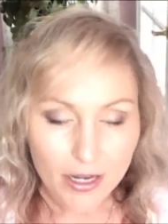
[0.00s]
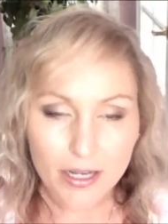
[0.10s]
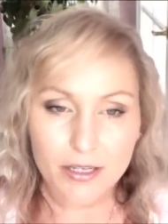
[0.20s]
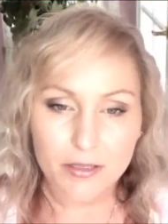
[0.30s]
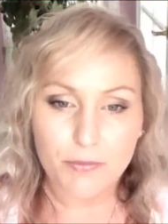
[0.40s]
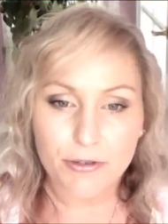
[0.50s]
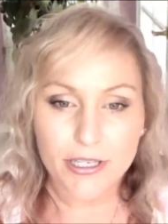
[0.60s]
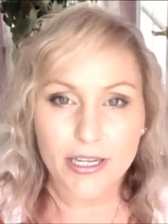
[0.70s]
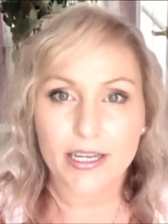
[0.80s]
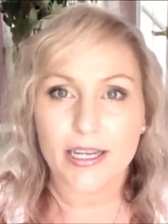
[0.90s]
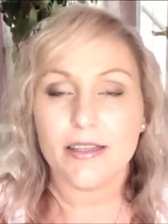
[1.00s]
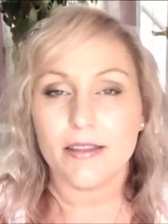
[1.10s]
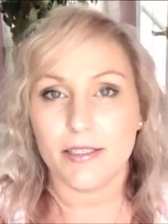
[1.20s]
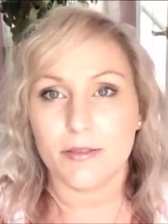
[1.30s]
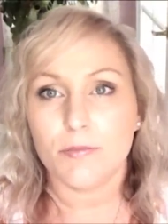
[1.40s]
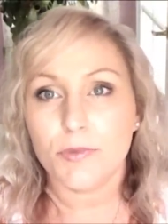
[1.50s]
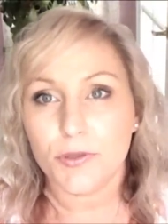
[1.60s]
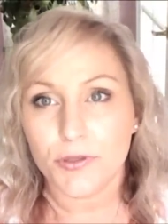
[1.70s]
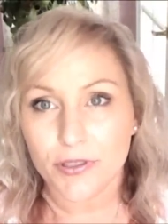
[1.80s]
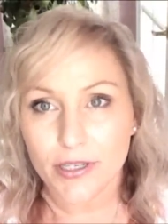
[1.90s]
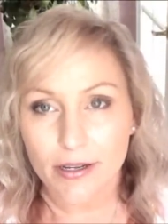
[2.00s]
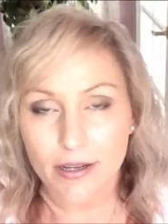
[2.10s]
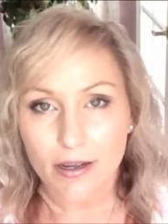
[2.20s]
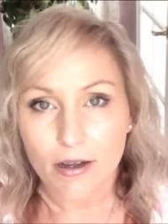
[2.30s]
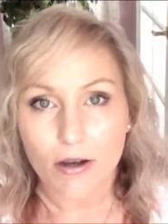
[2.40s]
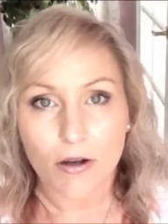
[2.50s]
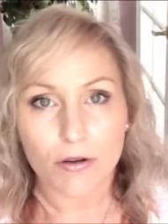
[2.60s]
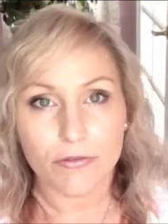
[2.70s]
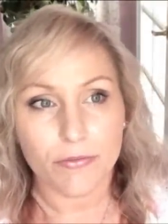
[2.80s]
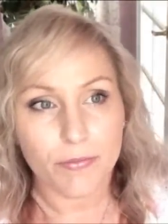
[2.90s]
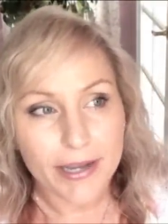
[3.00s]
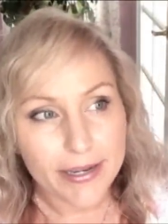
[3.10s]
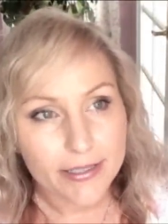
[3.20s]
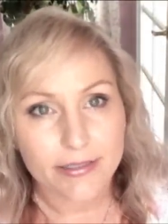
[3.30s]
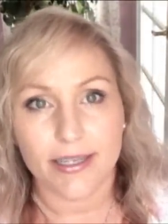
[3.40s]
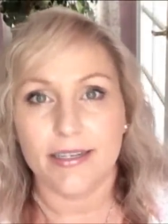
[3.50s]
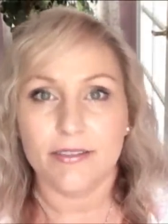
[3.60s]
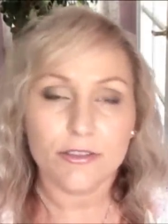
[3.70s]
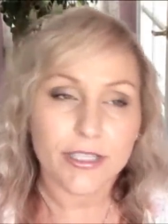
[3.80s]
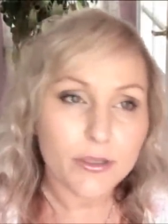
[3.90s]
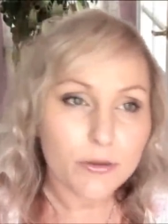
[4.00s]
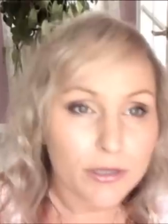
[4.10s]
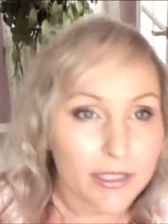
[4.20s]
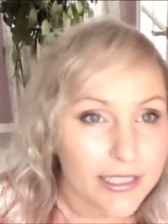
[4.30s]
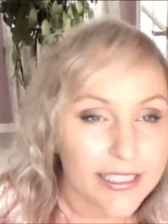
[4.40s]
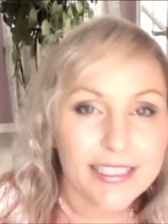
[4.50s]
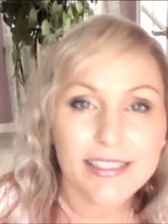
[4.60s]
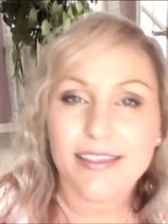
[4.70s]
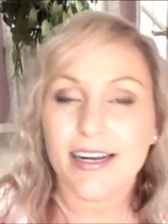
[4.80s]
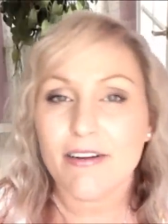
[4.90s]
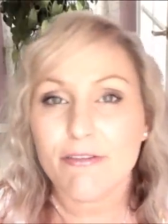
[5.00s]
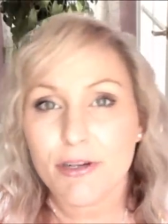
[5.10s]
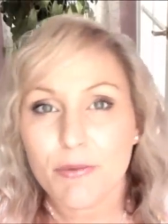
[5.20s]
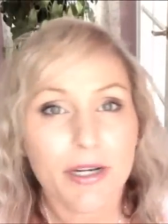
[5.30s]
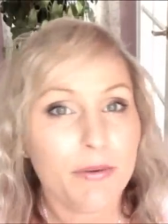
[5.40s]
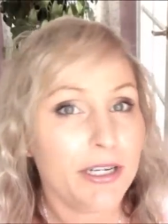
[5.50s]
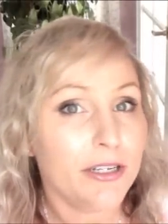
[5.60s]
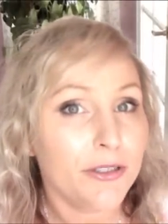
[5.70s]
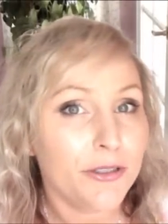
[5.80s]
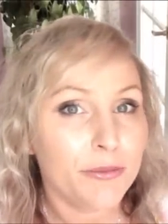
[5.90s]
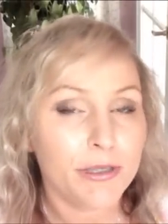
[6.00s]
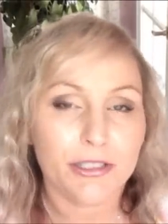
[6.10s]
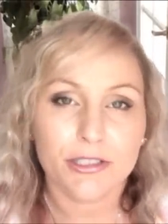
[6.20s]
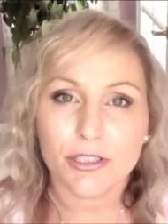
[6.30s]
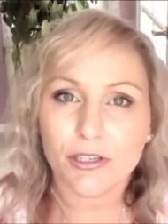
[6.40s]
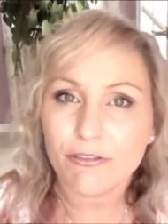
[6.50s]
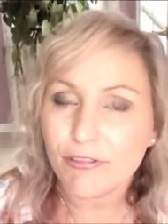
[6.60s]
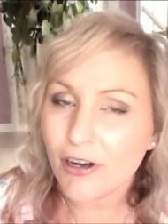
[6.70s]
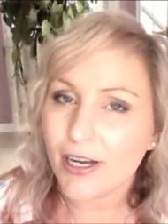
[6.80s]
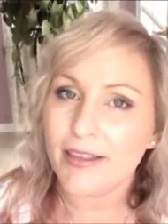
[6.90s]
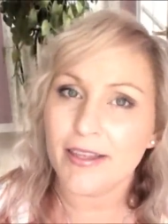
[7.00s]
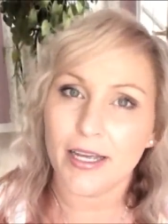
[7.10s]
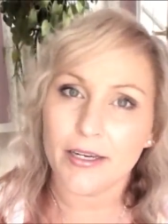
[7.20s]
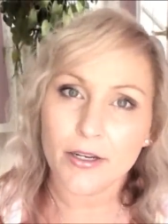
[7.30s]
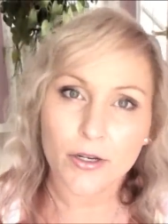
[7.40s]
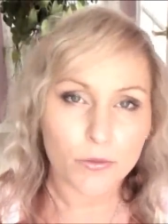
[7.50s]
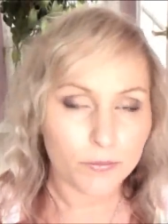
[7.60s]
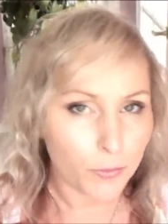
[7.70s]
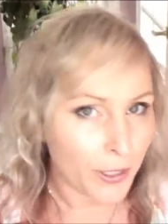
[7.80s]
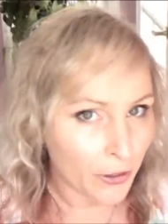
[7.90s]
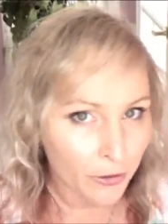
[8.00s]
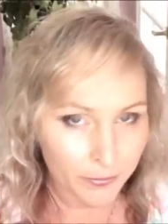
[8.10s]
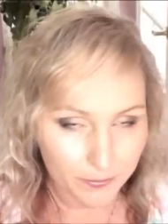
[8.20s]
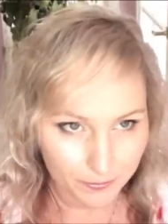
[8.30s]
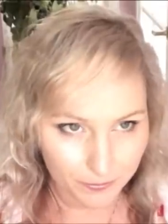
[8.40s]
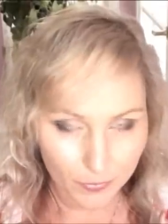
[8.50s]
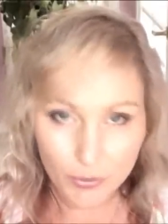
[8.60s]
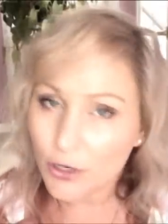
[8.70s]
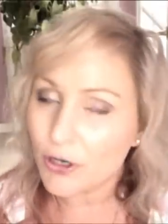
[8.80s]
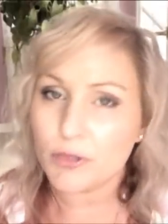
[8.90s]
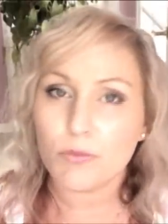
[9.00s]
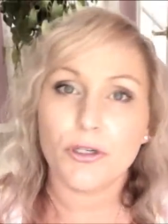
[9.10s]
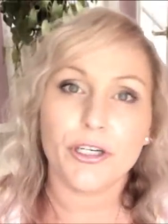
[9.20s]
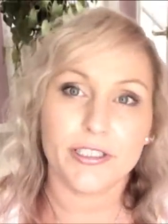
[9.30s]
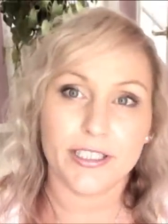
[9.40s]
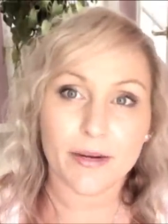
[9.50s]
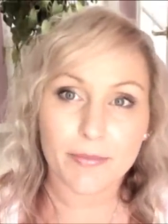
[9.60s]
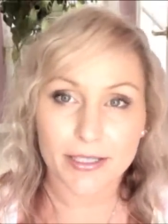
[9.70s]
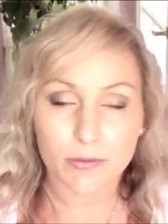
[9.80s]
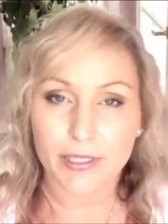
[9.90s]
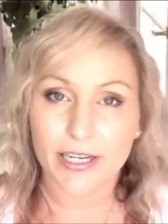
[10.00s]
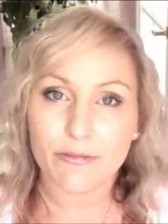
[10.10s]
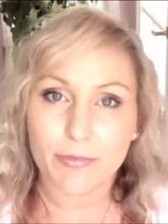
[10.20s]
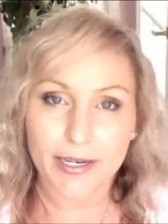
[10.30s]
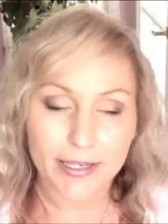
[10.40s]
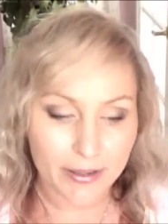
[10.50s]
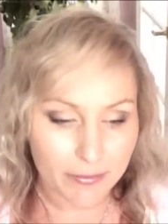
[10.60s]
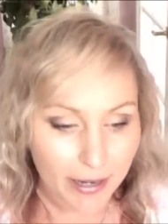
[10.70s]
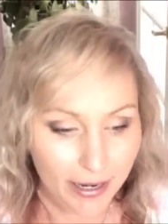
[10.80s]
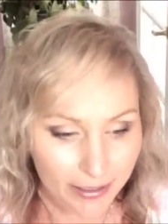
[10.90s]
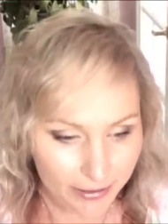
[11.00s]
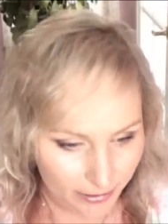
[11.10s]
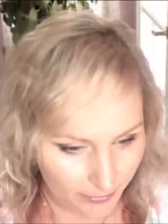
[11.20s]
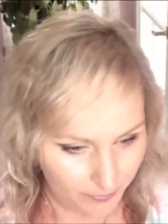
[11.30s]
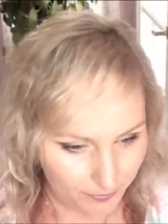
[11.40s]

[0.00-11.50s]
and it's bringing in this mood of peace and tranquility. Everywhere we go, we're just going to find that we're not we're not as worked up as we have been in the past,